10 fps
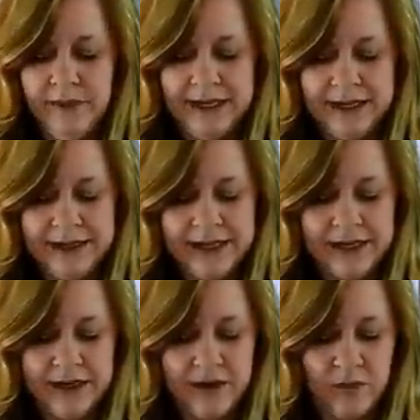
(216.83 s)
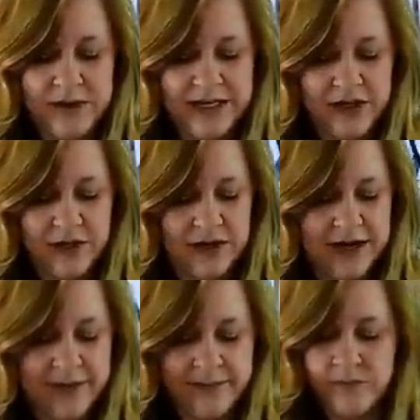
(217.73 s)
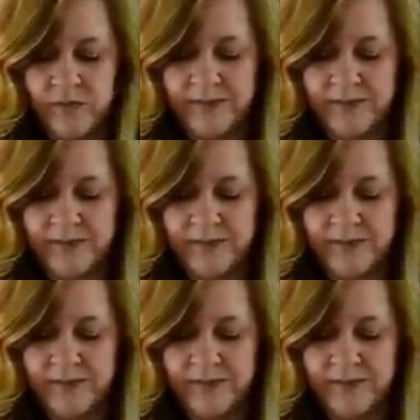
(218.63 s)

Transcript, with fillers: And then we um, we